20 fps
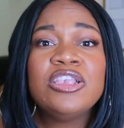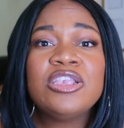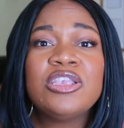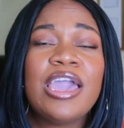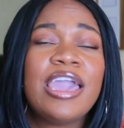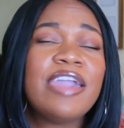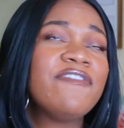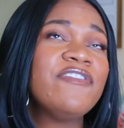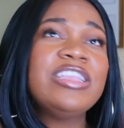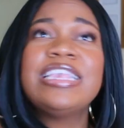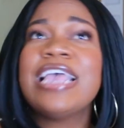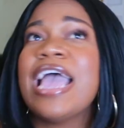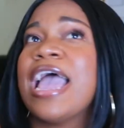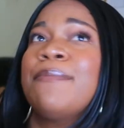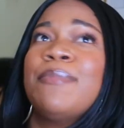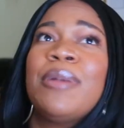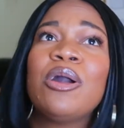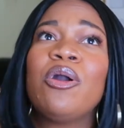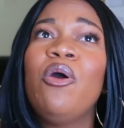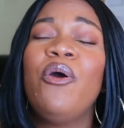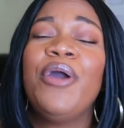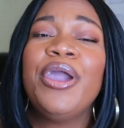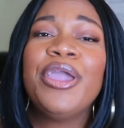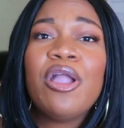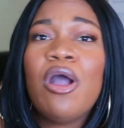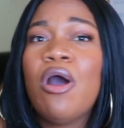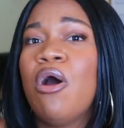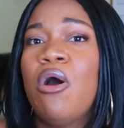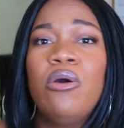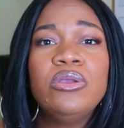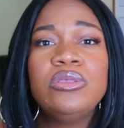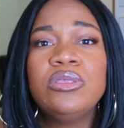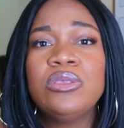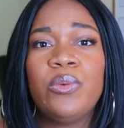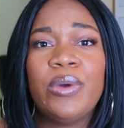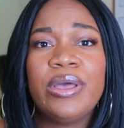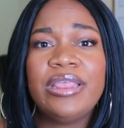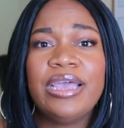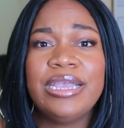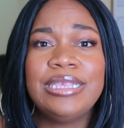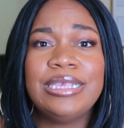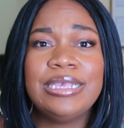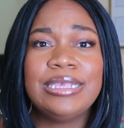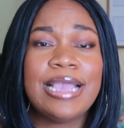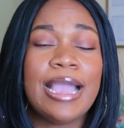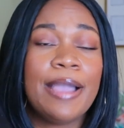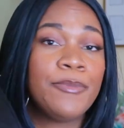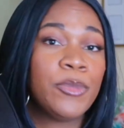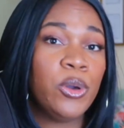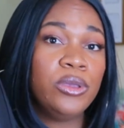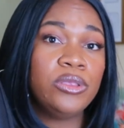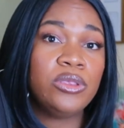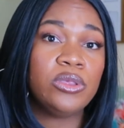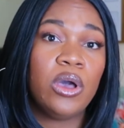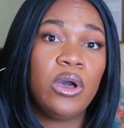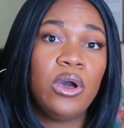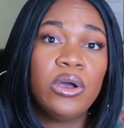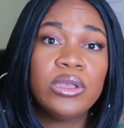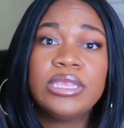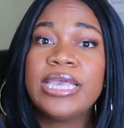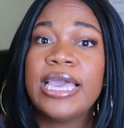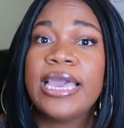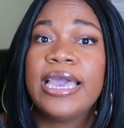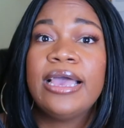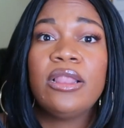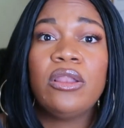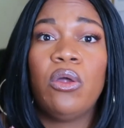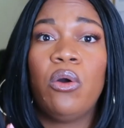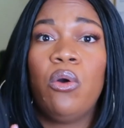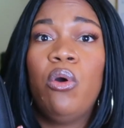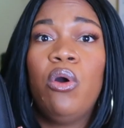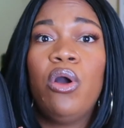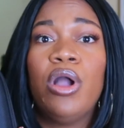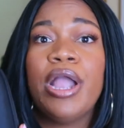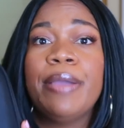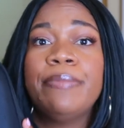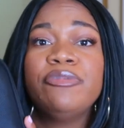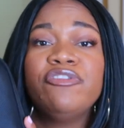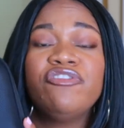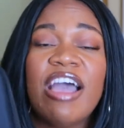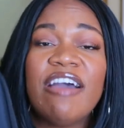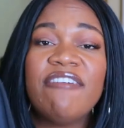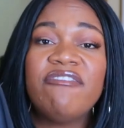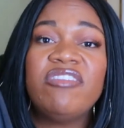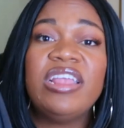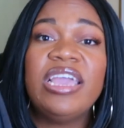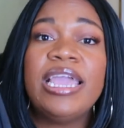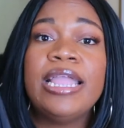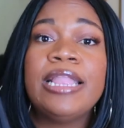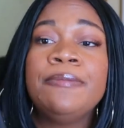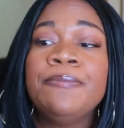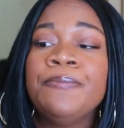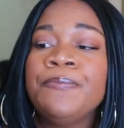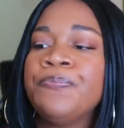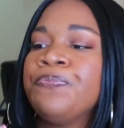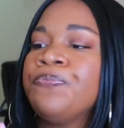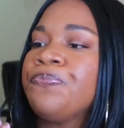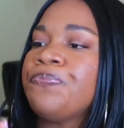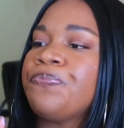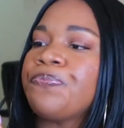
So every time I'm going out, whether it is I'm going to a hotel or I'm traveling,